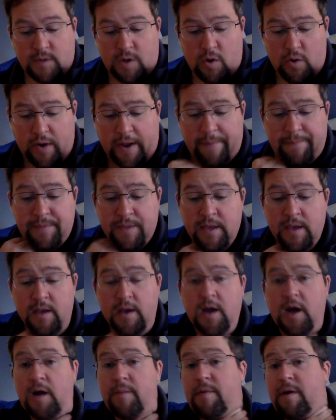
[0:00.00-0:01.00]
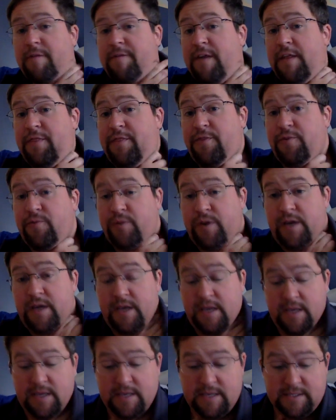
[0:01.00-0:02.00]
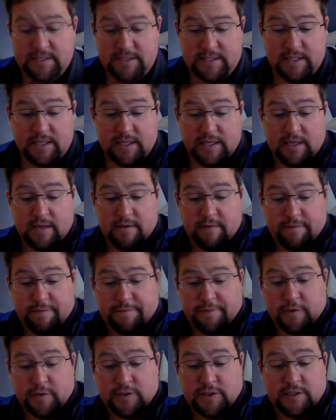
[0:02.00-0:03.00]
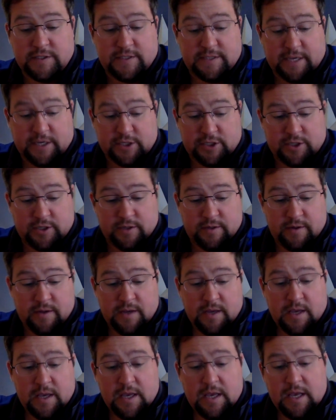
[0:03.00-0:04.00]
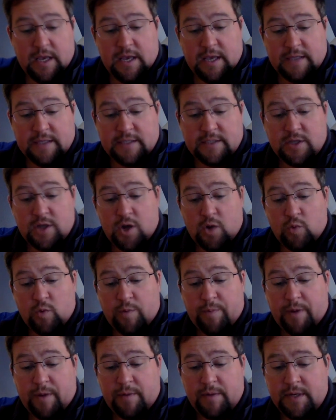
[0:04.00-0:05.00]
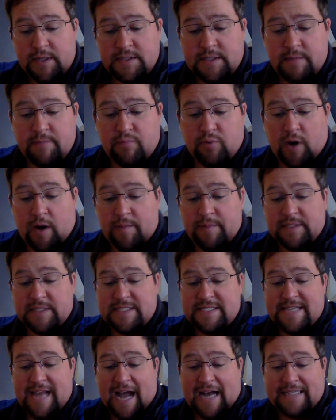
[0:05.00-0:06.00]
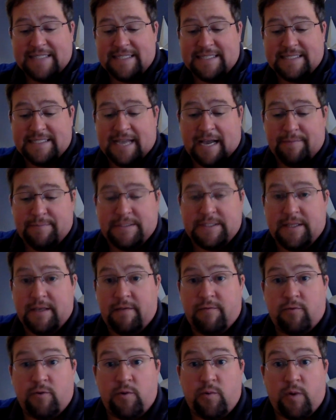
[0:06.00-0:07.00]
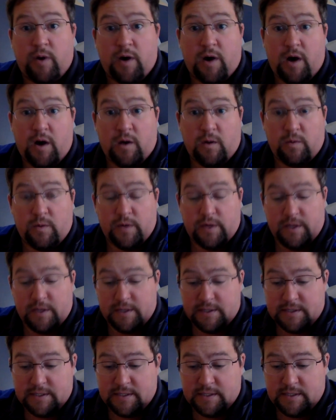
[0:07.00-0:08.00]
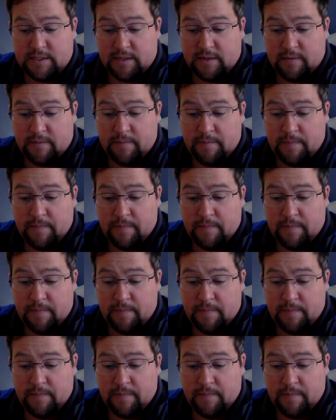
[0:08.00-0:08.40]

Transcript: Okay, Event 3 is the first secession. It says, Republicans had promised not to stop slavery where it already existed.